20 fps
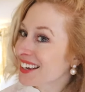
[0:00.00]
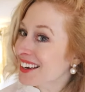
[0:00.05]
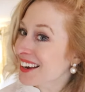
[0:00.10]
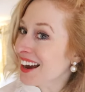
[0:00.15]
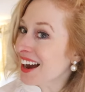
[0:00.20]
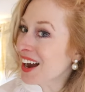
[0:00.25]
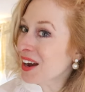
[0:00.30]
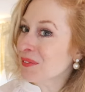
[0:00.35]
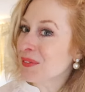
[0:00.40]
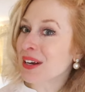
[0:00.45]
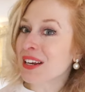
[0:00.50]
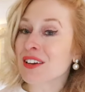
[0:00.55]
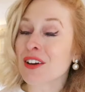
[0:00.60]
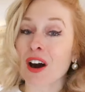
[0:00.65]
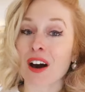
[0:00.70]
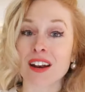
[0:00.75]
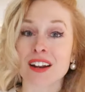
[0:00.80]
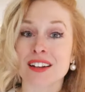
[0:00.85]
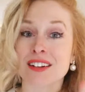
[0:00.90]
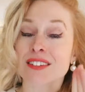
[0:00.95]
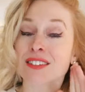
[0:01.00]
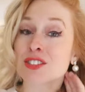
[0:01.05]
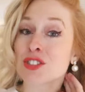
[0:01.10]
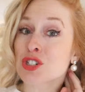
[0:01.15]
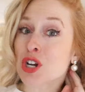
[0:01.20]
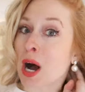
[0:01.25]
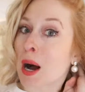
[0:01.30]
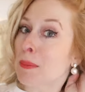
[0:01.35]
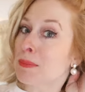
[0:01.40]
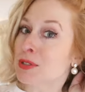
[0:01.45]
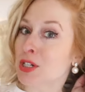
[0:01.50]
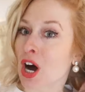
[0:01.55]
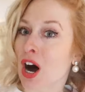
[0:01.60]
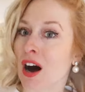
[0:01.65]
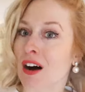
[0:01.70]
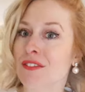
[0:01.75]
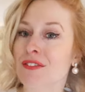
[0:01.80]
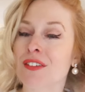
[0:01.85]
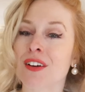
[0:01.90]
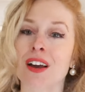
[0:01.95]
like I went and got it chopped
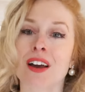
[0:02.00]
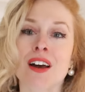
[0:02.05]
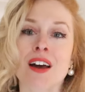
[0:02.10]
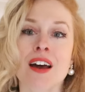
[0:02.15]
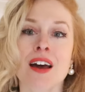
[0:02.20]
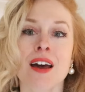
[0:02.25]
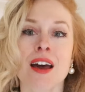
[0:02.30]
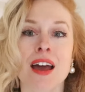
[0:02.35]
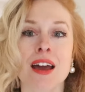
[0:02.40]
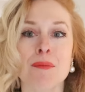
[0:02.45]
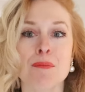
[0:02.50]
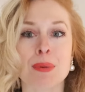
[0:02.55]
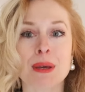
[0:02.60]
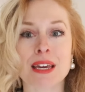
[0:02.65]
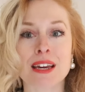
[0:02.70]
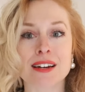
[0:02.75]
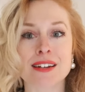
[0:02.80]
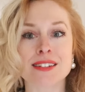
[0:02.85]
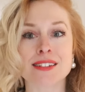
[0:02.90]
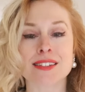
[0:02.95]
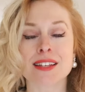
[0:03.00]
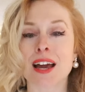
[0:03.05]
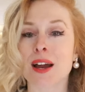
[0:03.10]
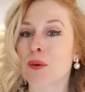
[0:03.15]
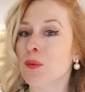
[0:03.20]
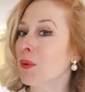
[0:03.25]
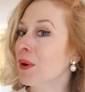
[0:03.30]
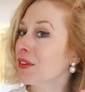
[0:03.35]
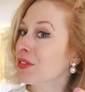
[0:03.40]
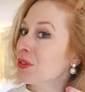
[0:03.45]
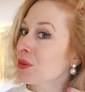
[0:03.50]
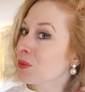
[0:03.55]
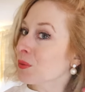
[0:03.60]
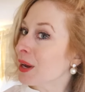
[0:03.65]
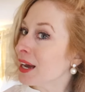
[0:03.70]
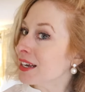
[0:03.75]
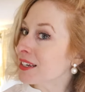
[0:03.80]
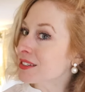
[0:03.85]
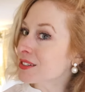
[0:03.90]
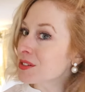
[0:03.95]
off because I want the
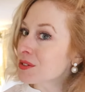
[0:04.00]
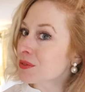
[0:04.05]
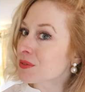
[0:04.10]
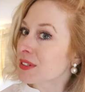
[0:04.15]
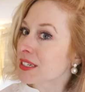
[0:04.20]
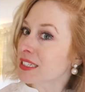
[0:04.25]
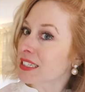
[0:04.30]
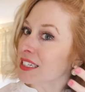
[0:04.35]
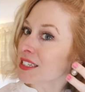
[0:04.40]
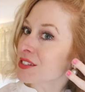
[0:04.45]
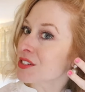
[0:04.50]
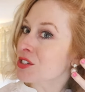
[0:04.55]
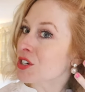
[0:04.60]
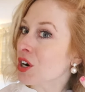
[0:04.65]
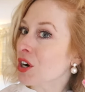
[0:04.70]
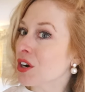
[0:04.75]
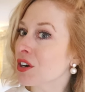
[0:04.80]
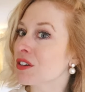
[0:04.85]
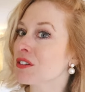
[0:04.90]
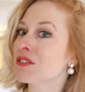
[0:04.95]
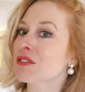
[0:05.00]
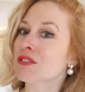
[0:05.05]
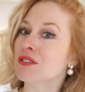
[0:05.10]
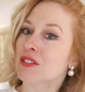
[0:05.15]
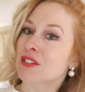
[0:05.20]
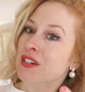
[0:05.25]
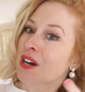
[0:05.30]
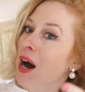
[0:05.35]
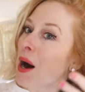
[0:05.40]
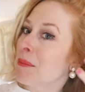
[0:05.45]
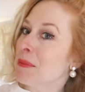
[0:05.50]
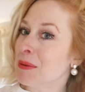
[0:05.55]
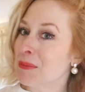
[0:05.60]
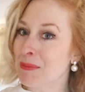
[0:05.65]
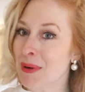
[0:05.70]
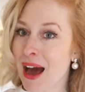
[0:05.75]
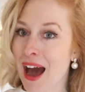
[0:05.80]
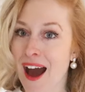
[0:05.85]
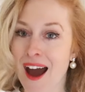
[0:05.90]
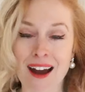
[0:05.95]
red to really start coming
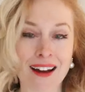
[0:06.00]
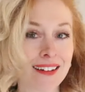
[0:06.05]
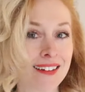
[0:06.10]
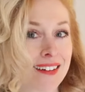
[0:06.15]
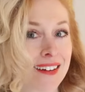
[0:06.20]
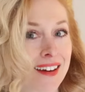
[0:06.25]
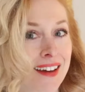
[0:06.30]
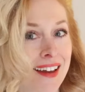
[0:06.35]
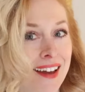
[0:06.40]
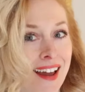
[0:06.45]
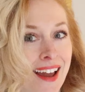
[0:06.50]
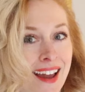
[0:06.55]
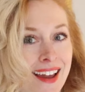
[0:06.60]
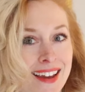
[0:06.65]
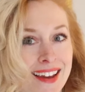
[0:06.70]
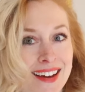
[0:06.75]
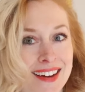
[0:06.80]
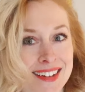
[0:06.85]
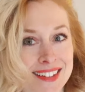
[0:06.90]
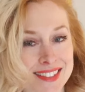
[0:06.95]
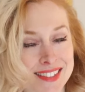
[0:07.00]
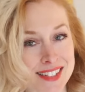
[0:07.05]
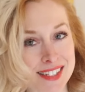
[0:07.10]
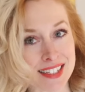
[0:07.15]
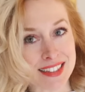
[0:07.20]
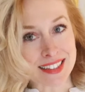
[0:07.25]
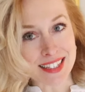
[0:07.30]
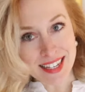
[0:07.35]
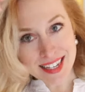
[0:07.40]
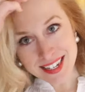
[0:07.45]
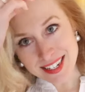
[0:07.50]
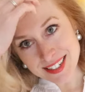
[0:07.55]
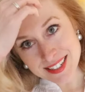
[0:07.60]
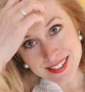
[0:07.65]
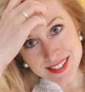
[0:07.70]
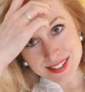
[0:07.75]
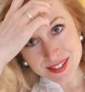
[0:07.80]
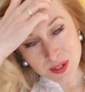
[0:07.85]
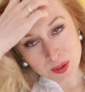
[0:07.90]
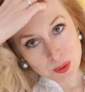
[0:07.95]
back and
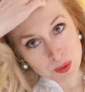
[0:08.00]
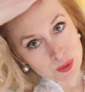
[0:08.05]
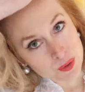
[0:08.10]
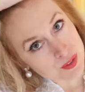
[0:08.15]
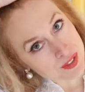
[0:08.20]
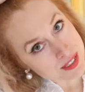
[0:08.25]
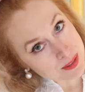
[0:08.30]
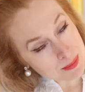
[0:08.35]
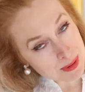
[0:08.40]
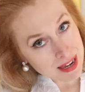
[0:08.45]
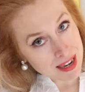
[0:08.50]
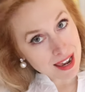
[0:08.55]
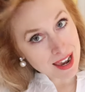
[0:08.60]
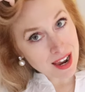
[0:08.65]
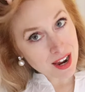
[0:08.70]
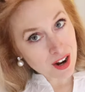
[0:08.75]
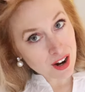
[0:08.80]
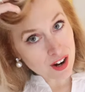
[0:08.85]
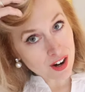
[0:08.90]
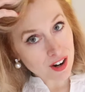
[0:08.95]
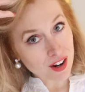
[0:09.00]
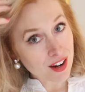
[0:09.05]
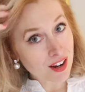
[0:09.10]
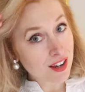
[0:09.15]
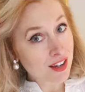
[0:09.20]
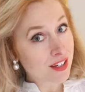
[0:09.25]
Liz, the girl who does my hair,